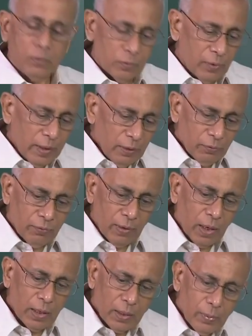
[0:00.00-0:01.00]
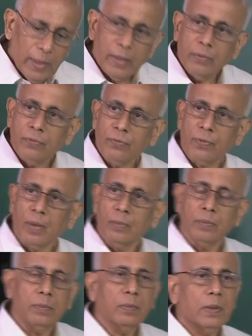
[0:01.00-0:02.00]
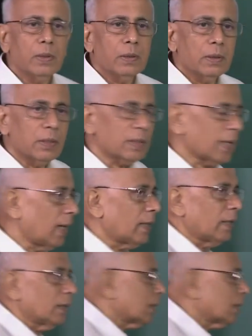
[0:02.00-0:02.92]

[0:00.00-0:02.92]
very far away from the scattering